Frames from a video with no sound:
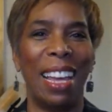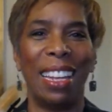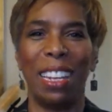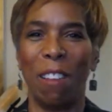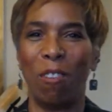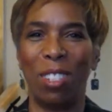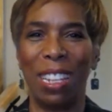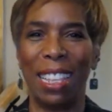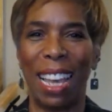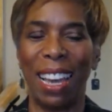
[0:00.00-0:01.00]
and
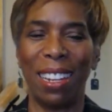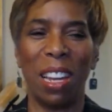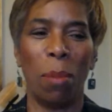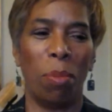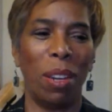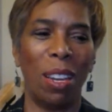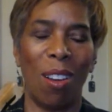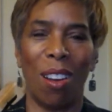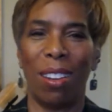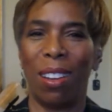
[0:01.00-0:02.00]
leveraging that, bringing
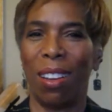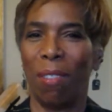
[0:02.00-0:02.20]
on